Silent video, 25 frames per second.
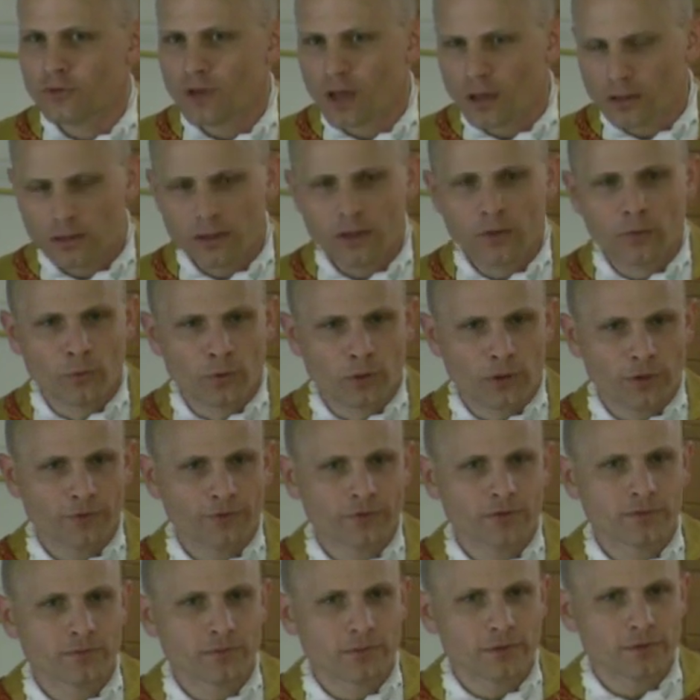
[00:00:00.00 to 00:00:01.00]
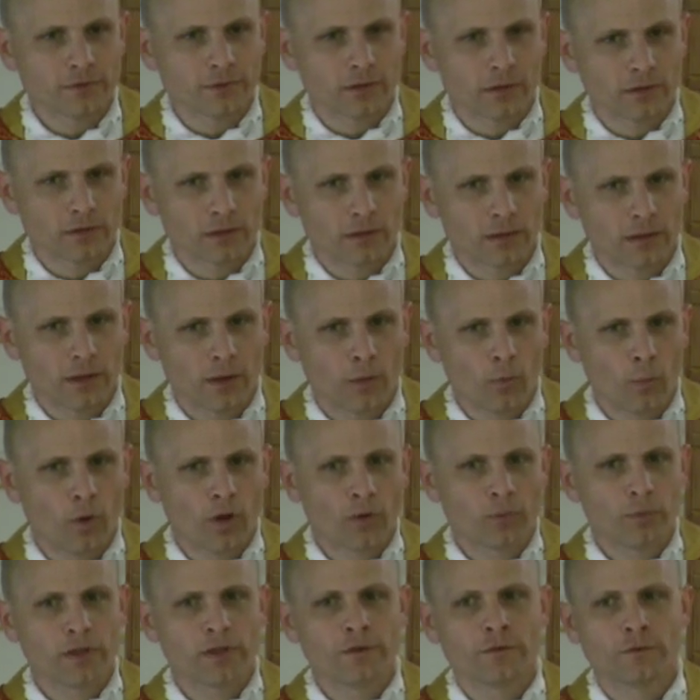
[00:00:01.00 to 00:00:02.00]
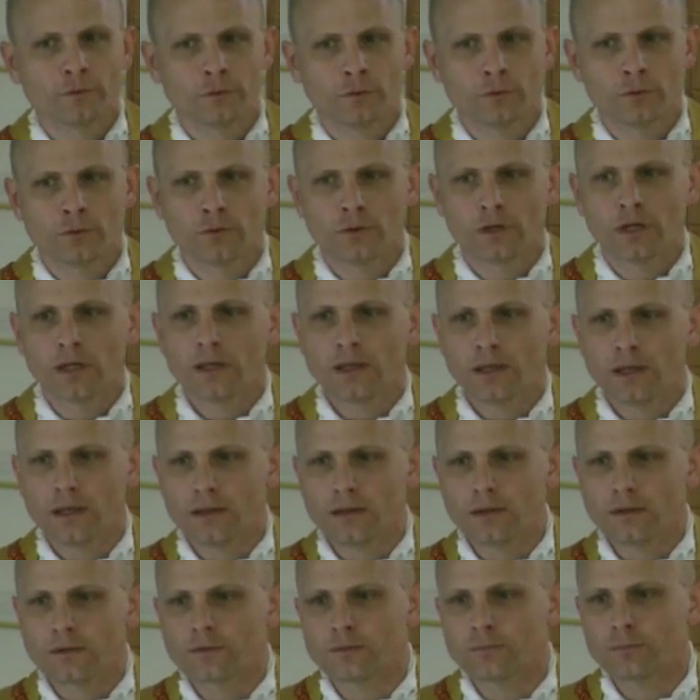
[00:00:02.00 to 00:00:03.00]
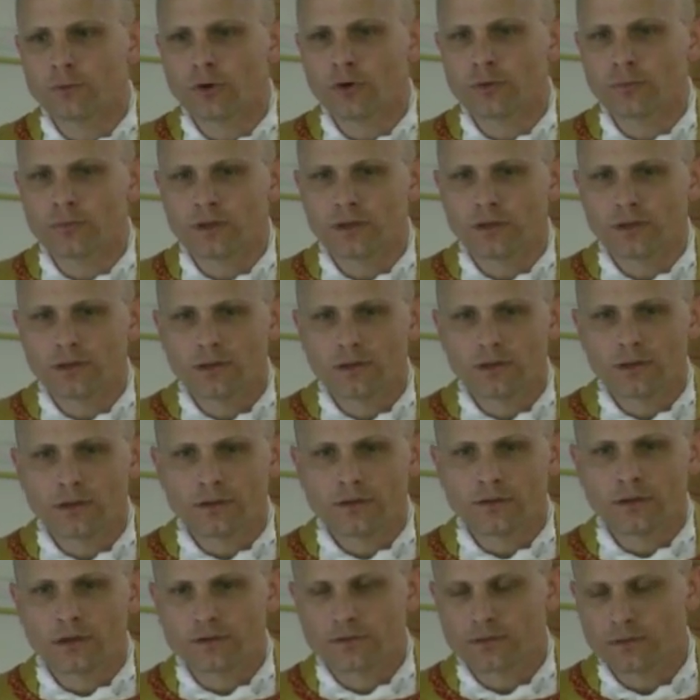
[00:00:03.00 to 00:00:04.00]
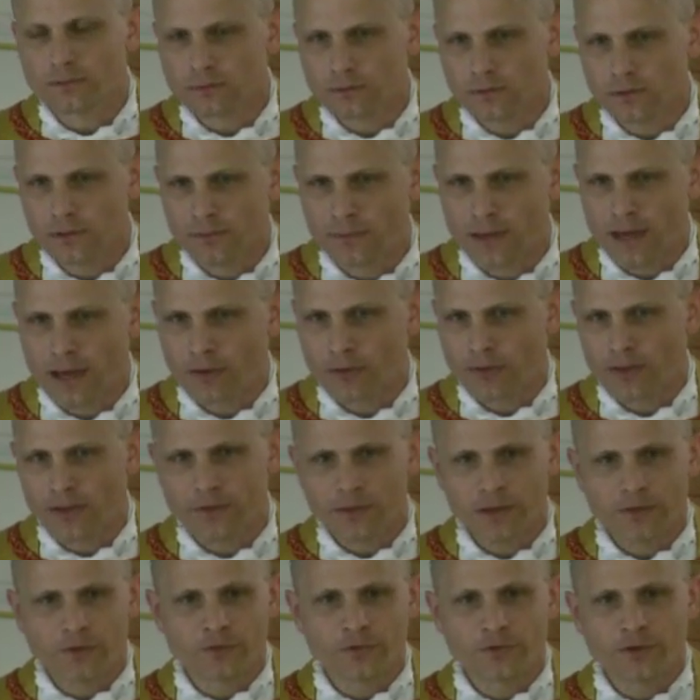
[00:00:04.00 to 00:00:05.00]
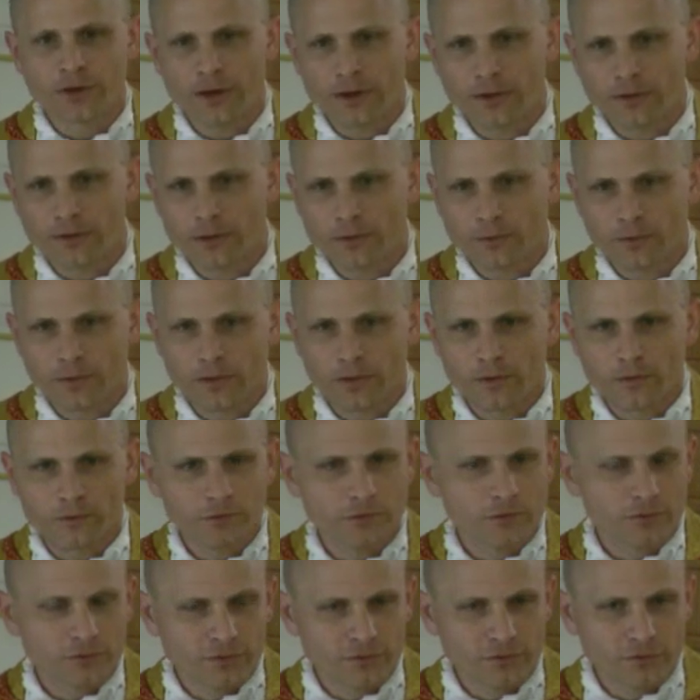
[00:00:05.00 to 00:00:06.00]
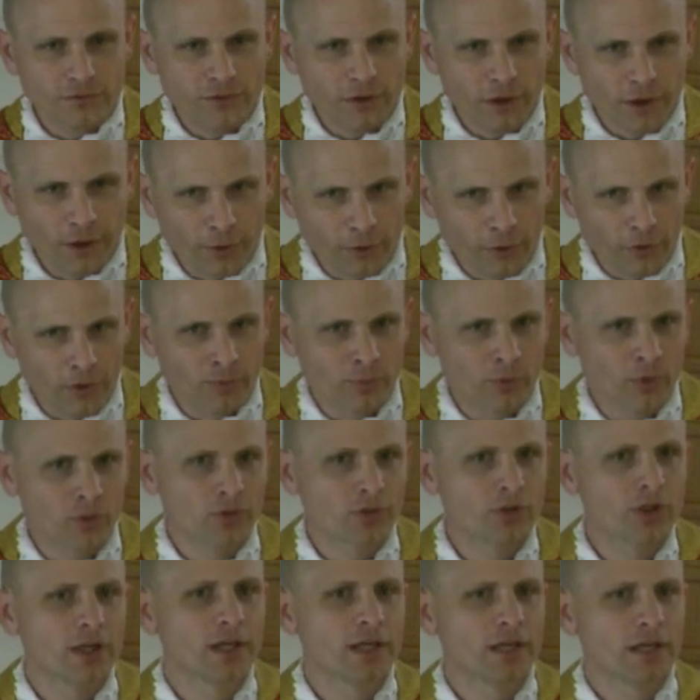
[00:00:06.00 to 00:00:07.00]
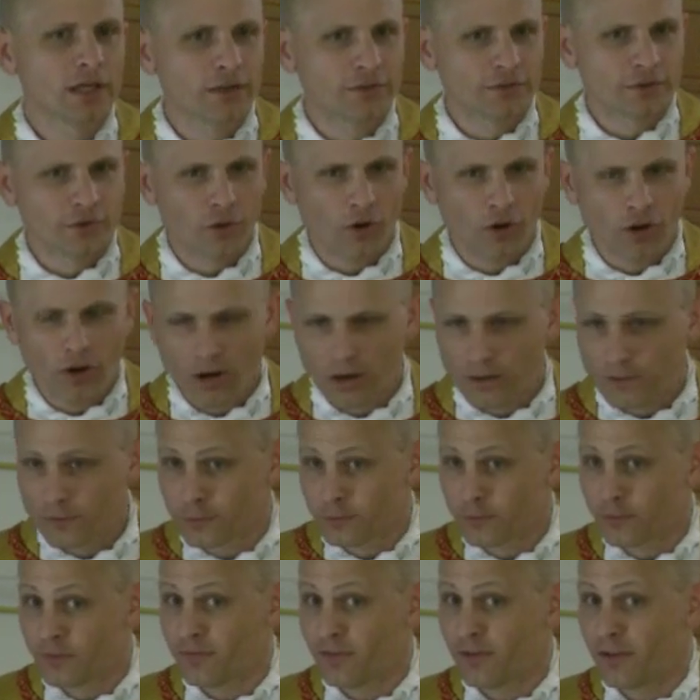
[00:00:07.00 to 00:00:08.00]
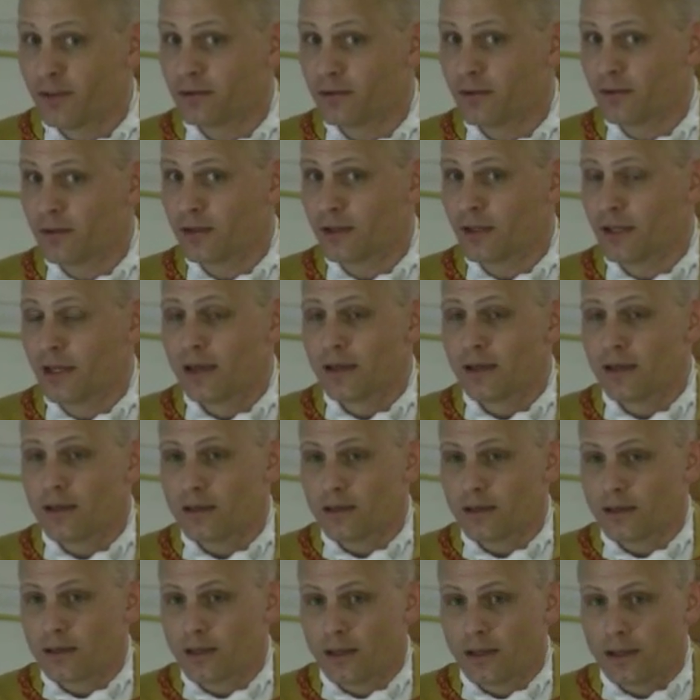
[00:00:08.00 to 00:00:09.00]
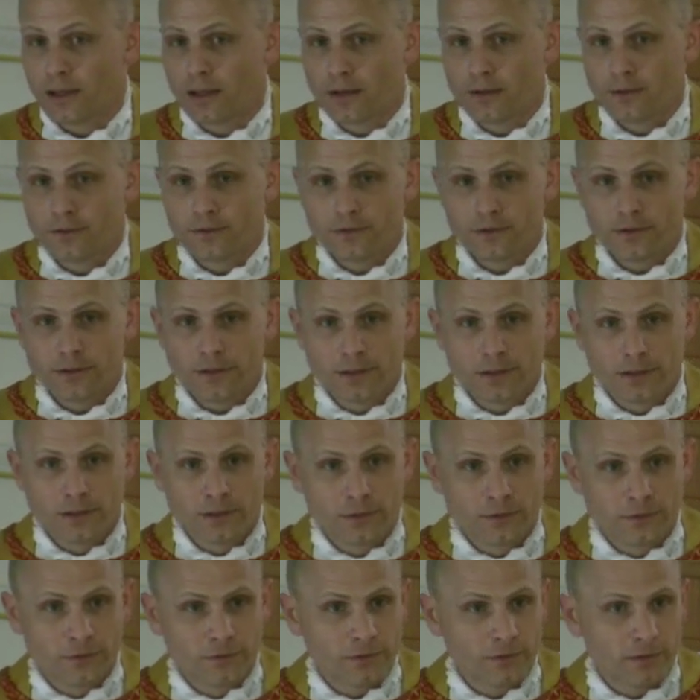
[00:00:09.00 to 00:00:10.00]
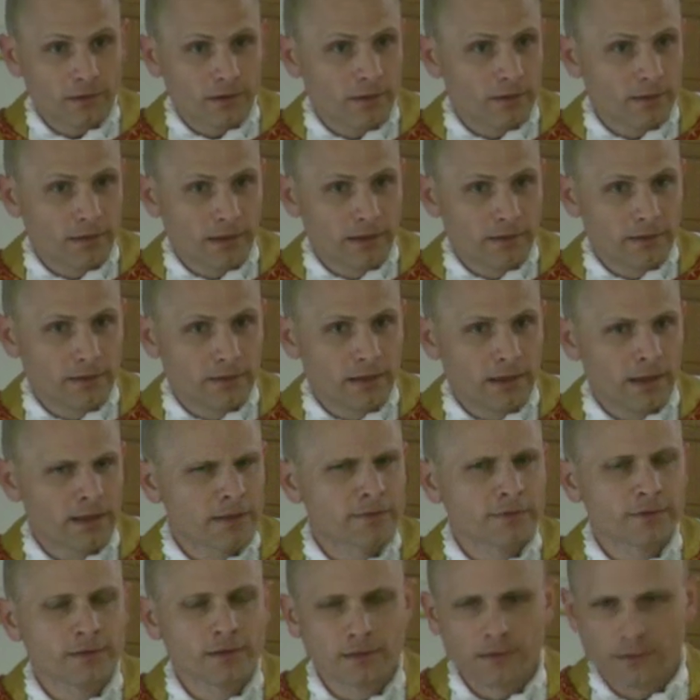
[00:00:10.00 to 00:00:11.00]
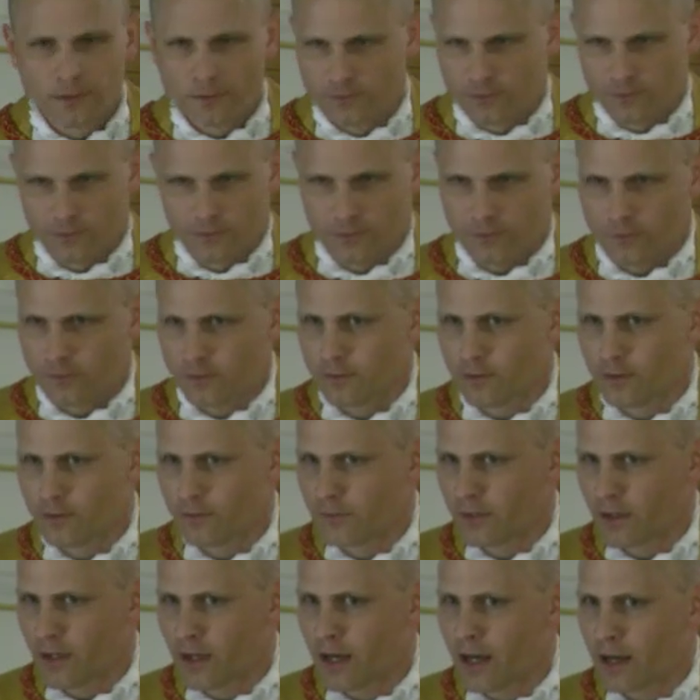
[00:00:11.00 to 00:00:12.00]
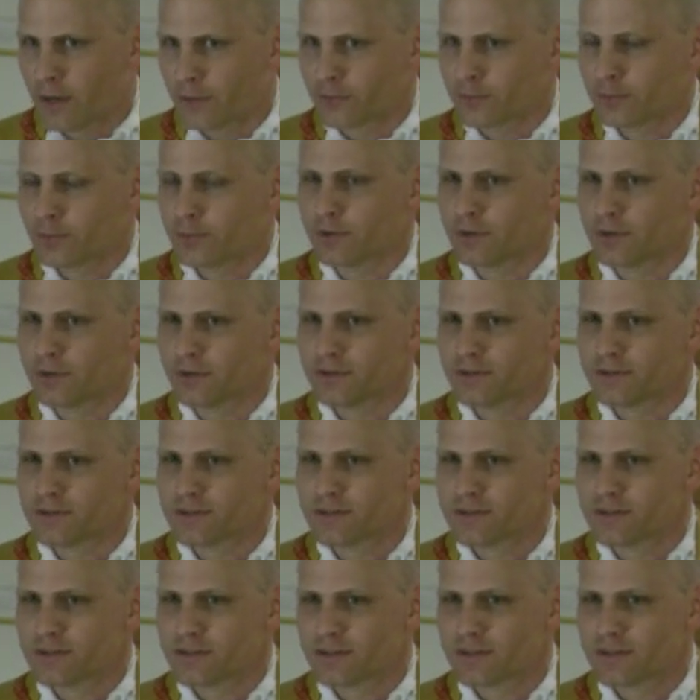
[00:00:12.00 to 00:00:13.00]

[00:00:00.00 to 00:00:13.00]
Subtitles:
There's nothing worse than when we start to think what we do in this moment doesn't really matter. That's terrible. It's an awful feeling. And it is the antithesis of the gospel.